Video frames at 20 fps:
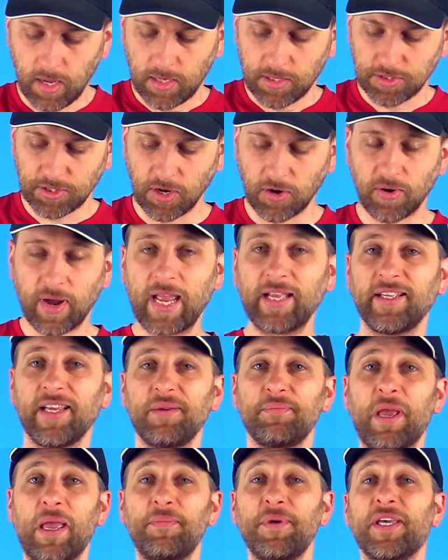So
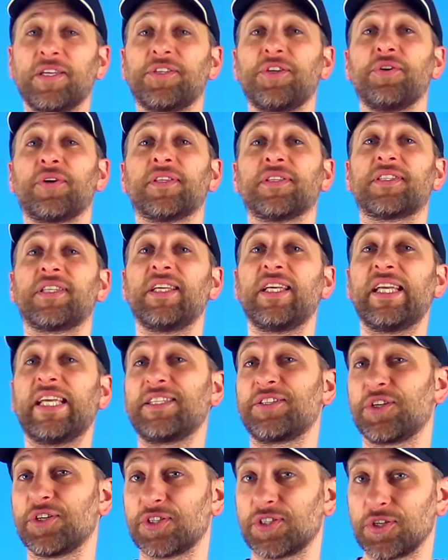Alien Baby, as you can see,
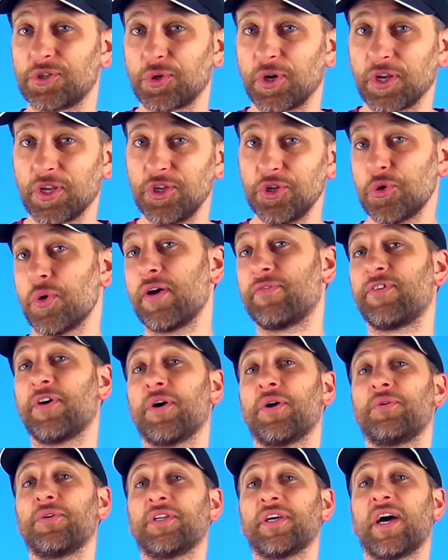is just the trick
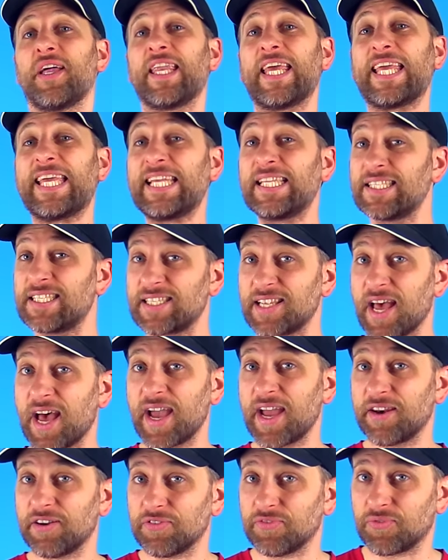UFO done
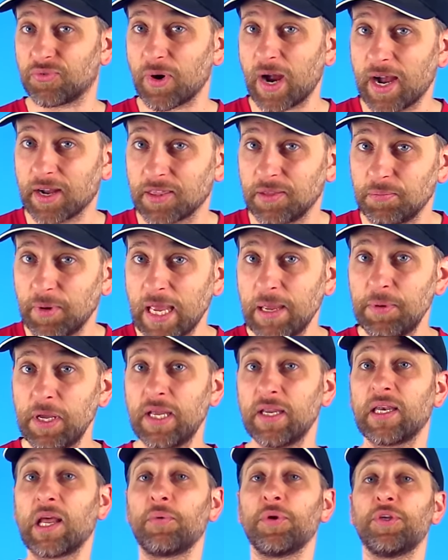inside of Rock the
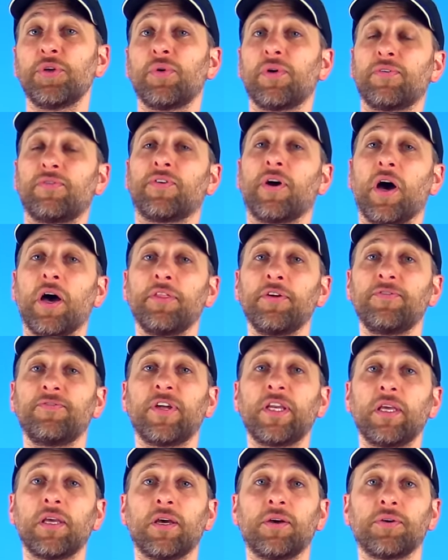Baby. Now we do have other
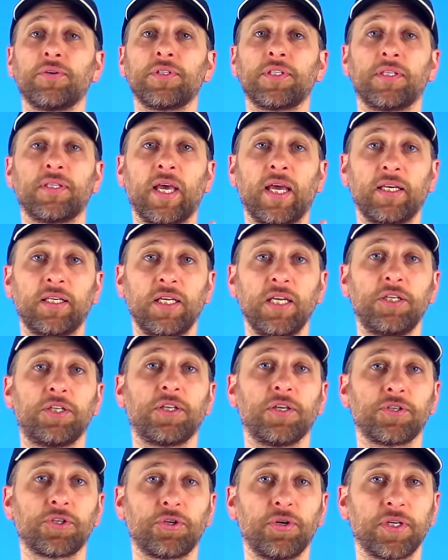videos that teach
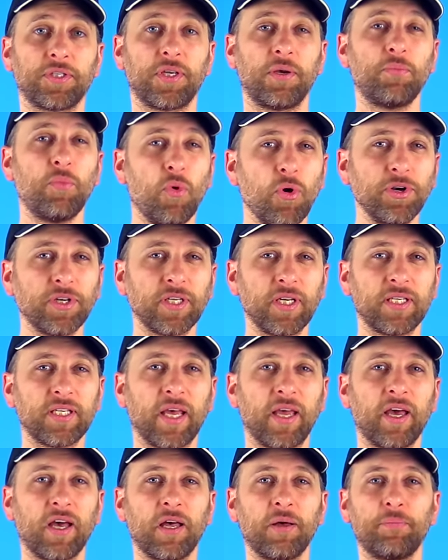those tricks in more
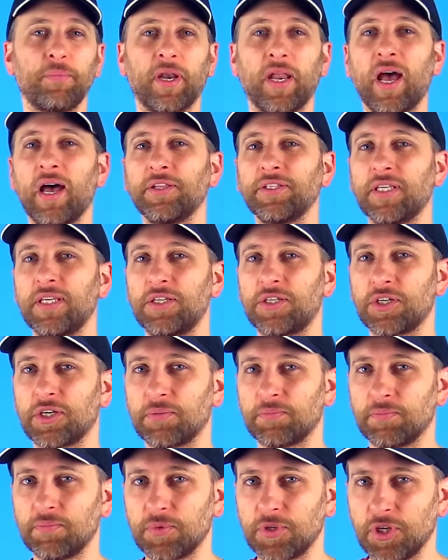detail, but I'll teach
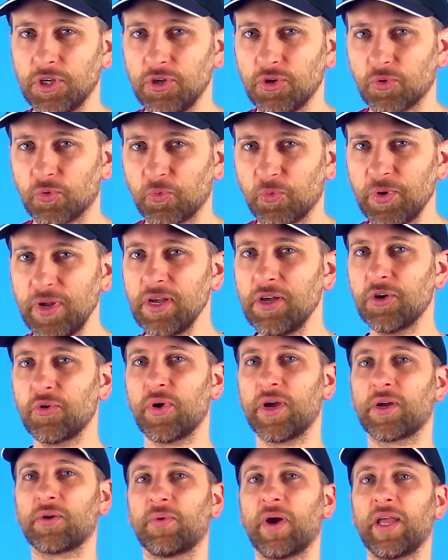them to you real
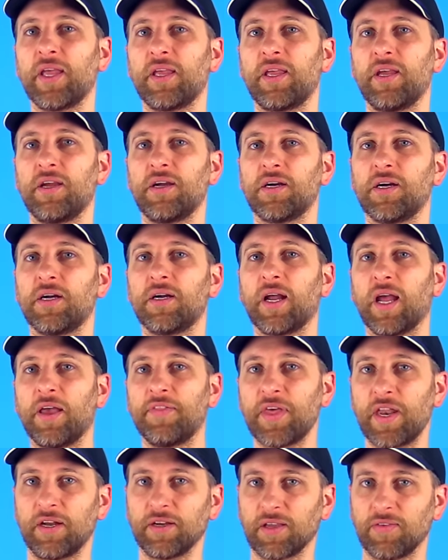quick right here,
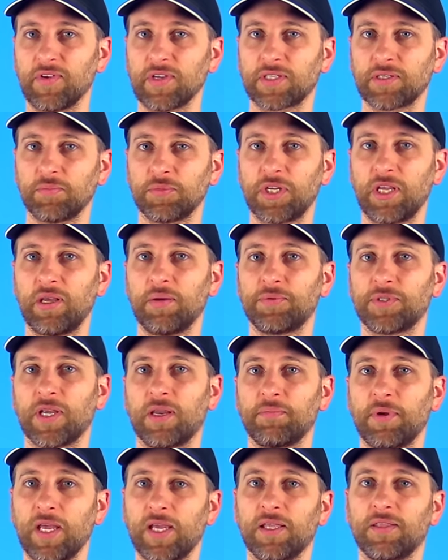and then I'll give you some tips
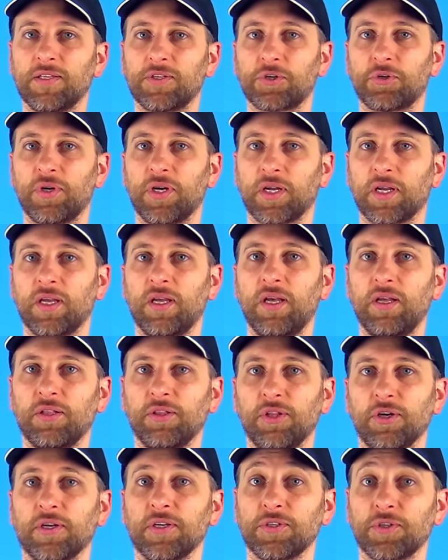on making this trick
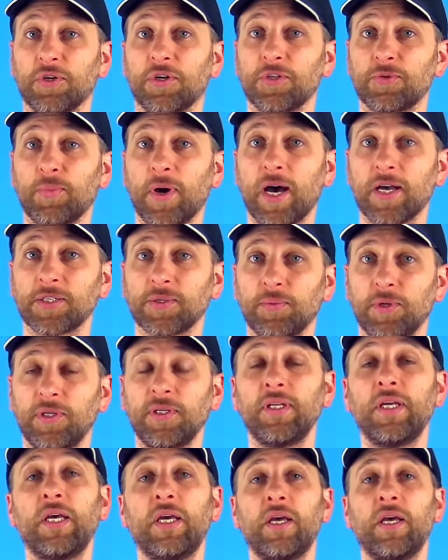look as good as possible.